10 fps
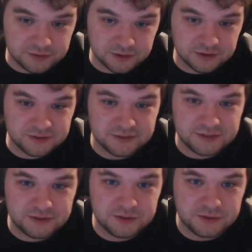you don't
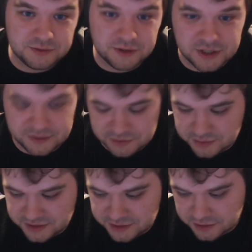have to be
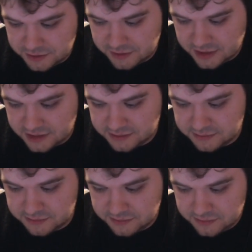so
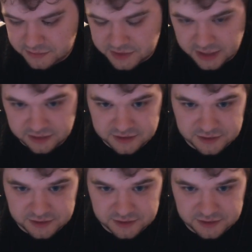silent about